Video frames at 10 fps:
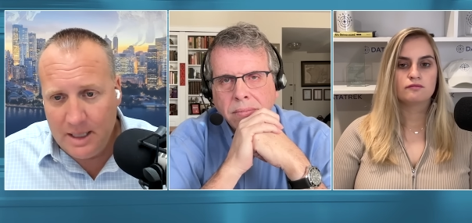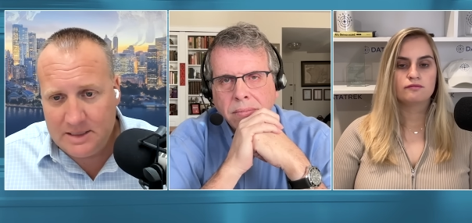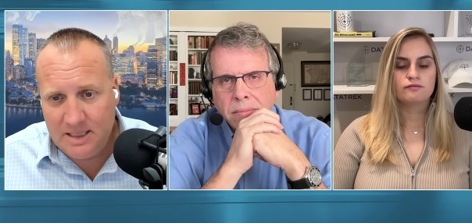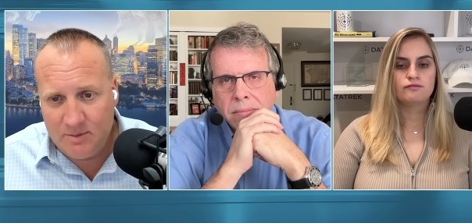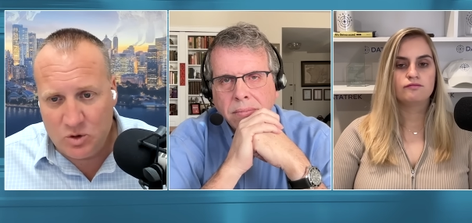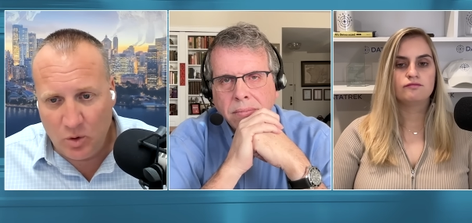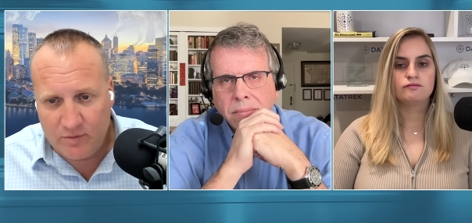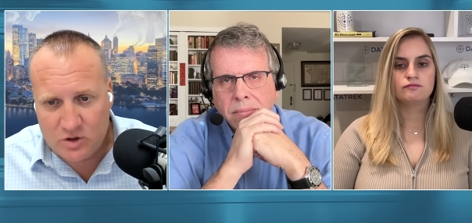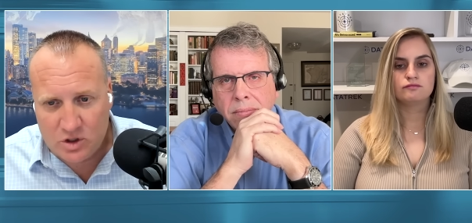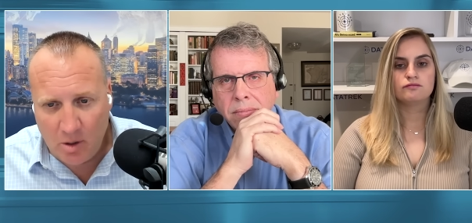Speaker 1: It seems to
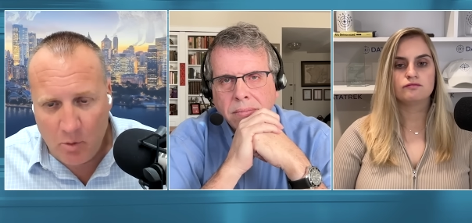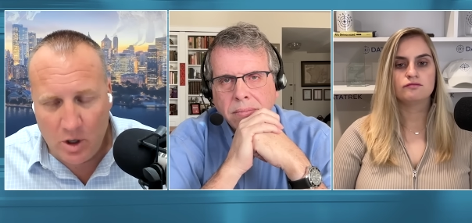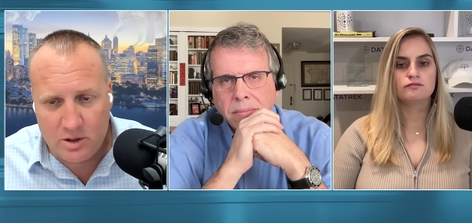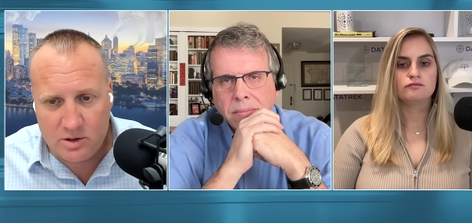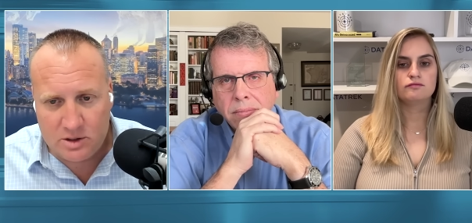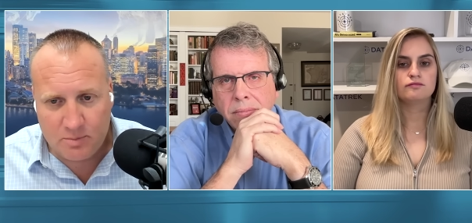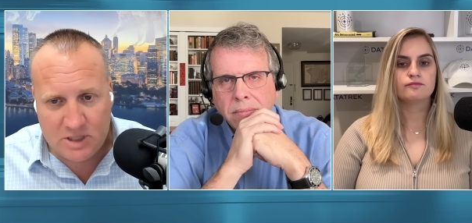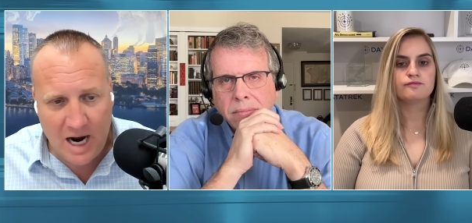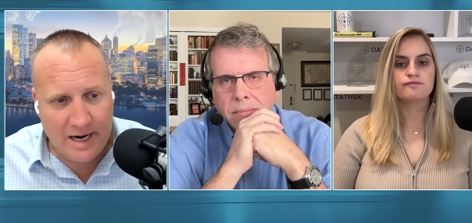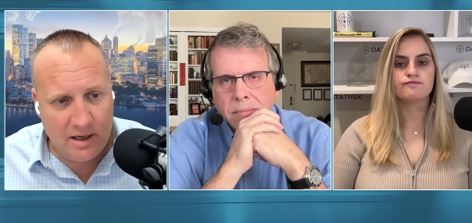have somewhat
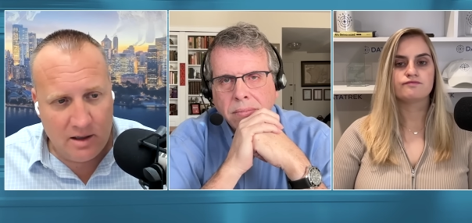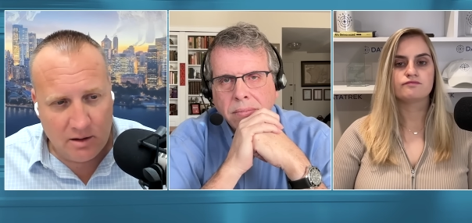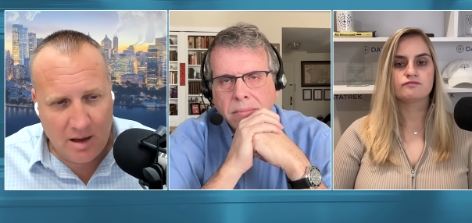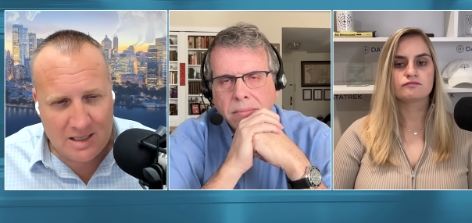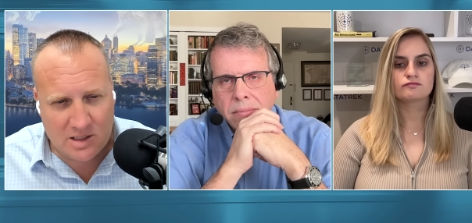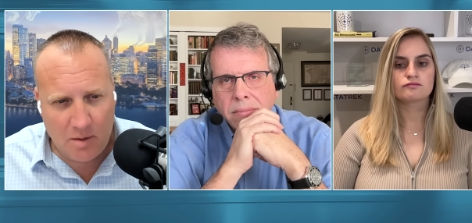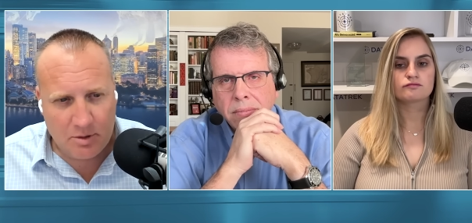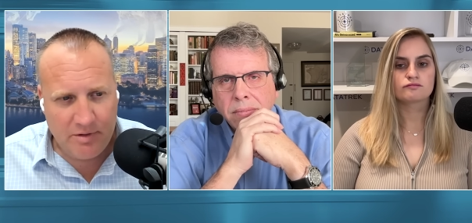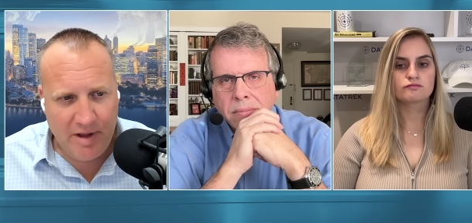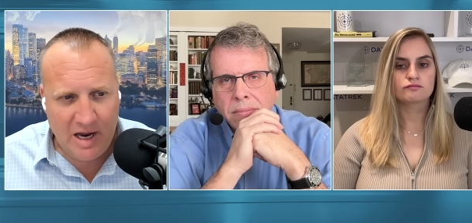subsided in the last
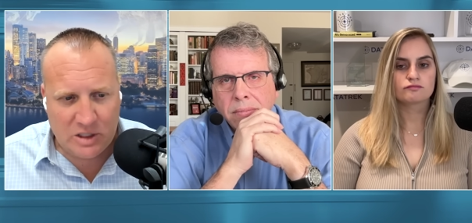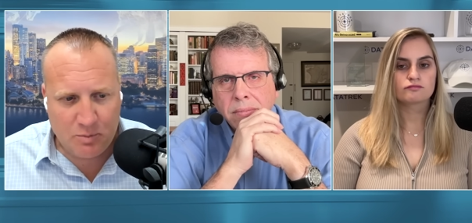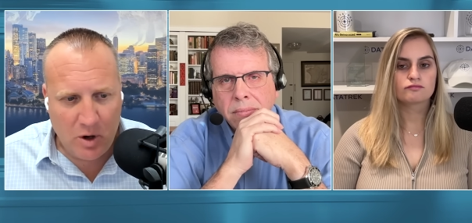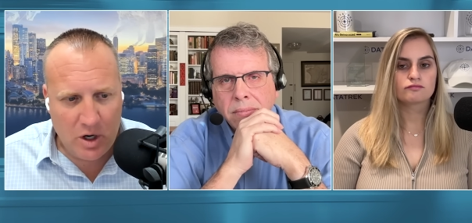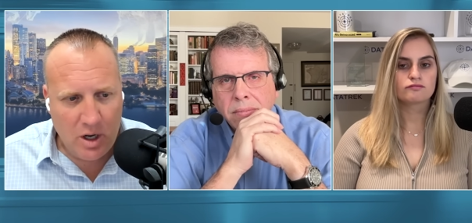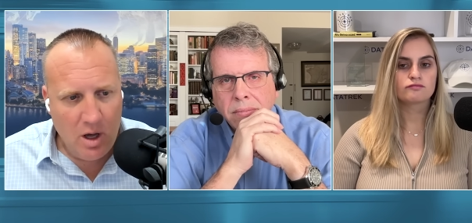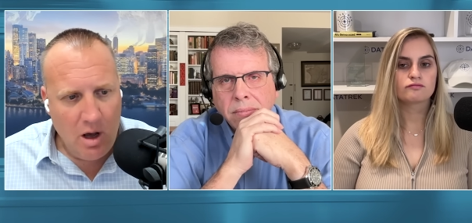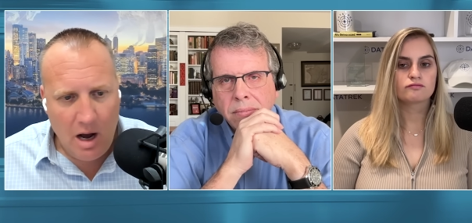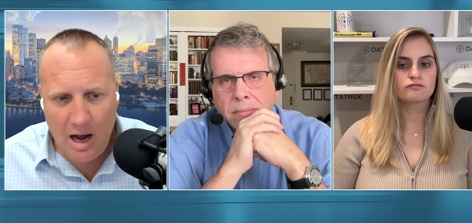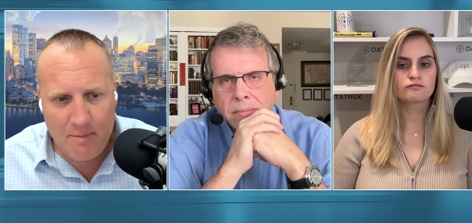couple of days, but
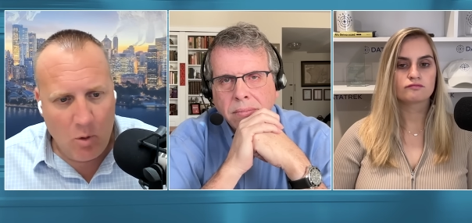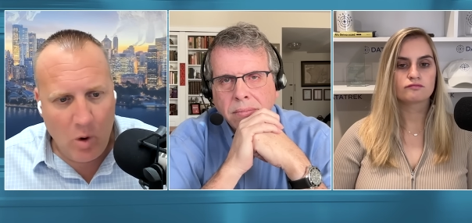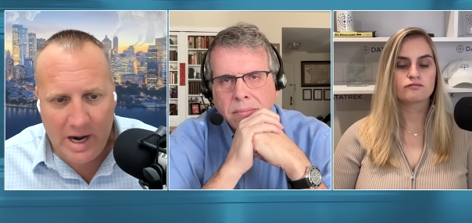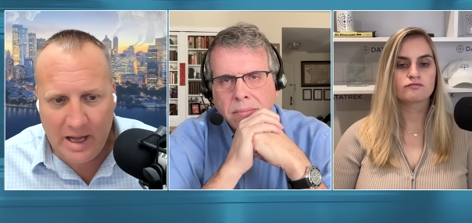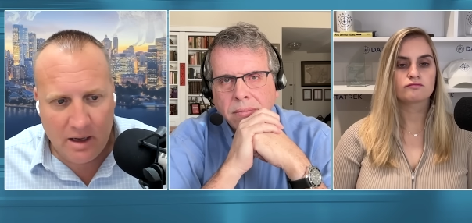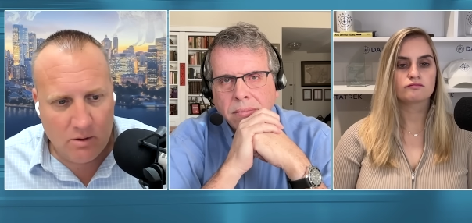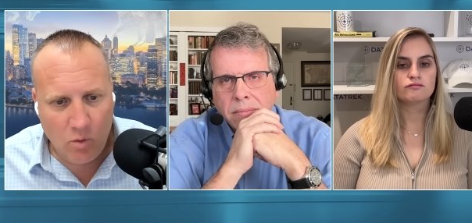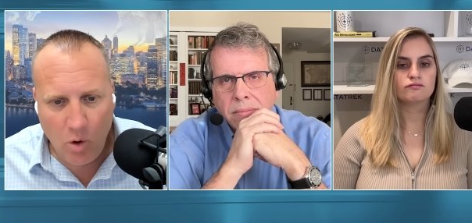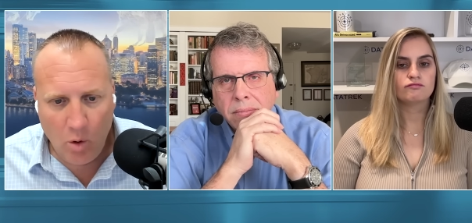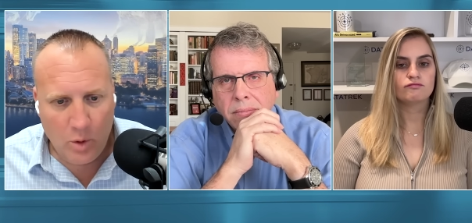I've been
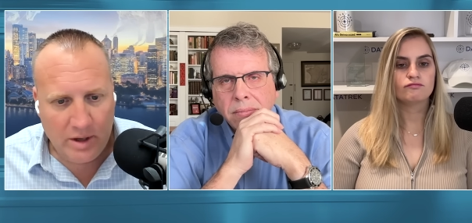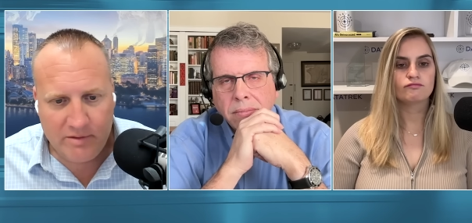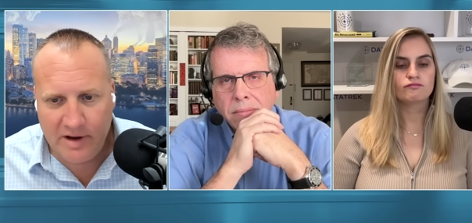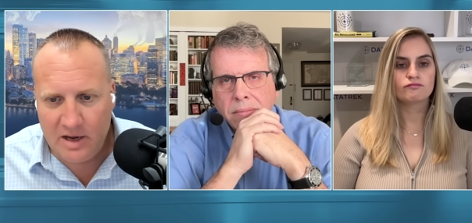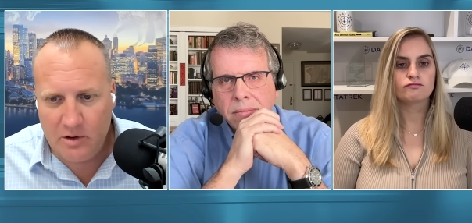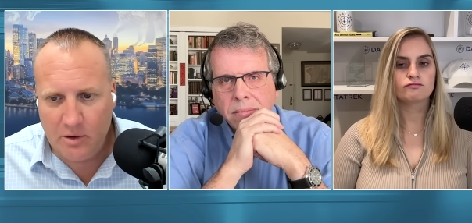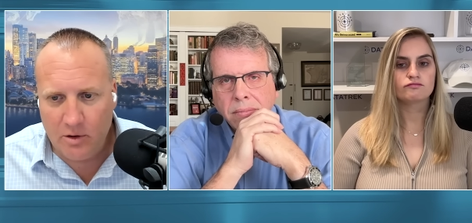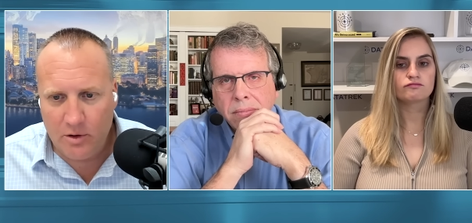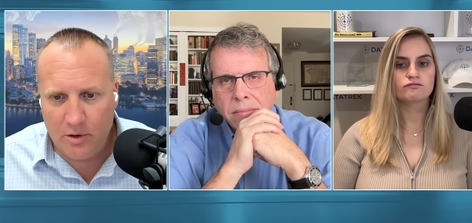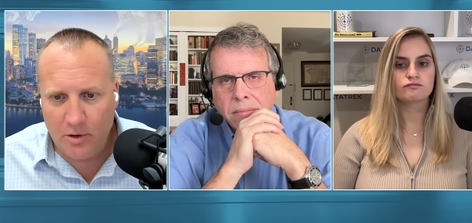waiting all week to get
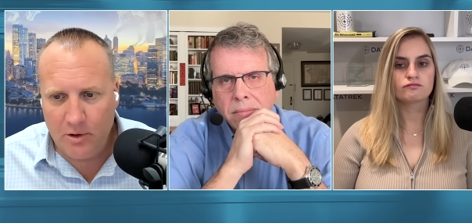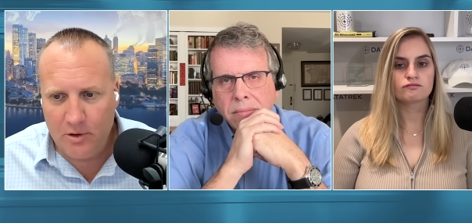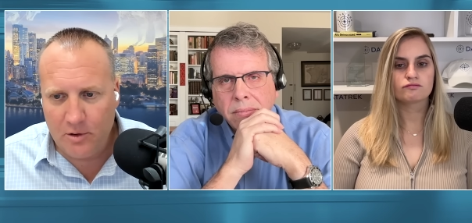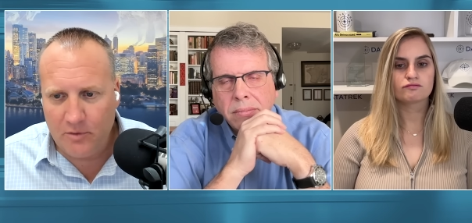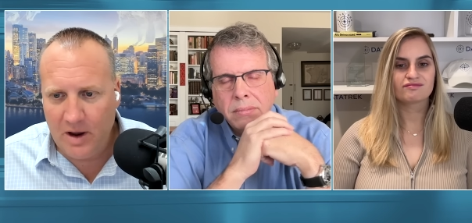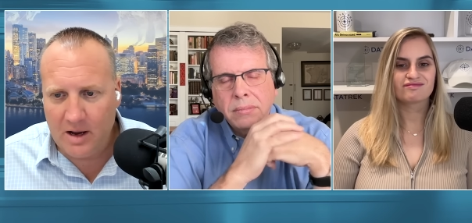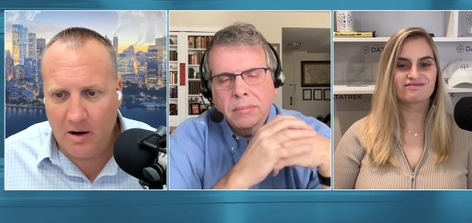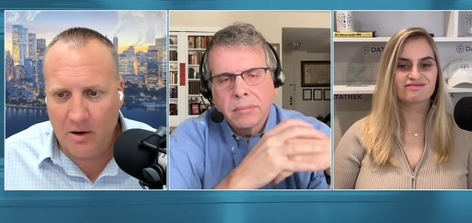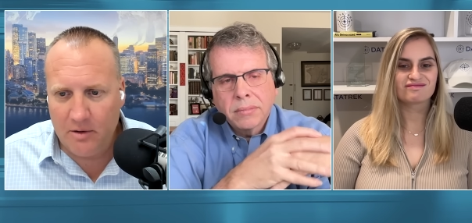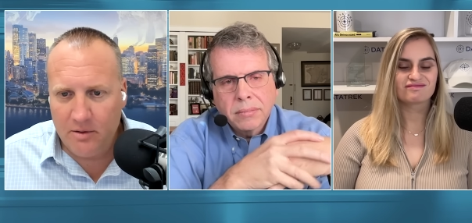your your your
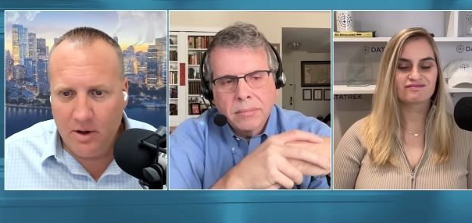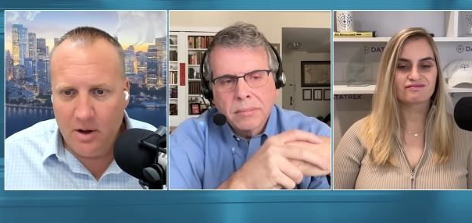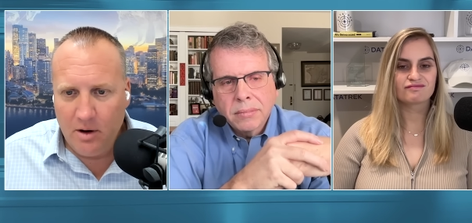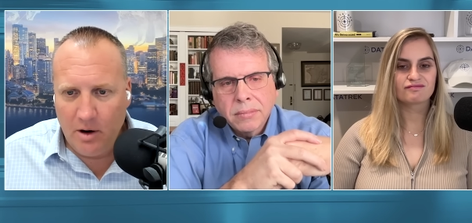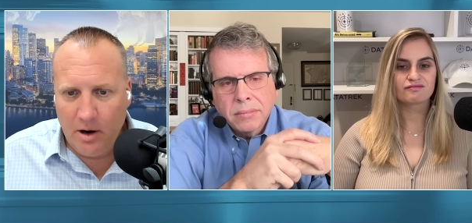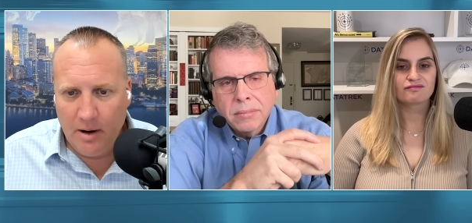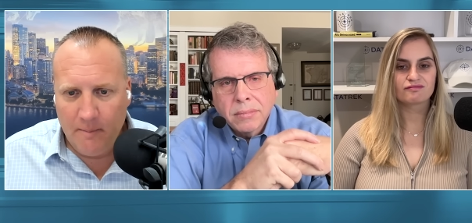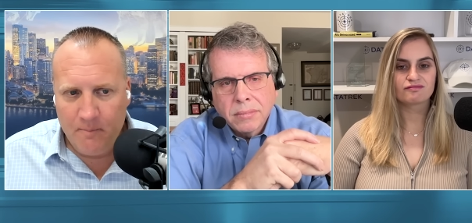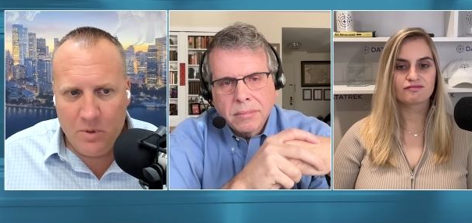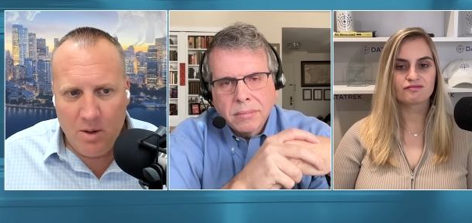take on
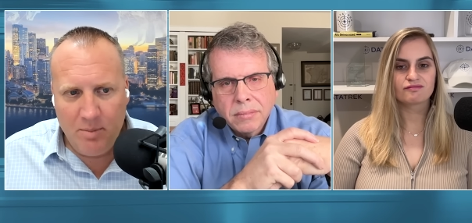um,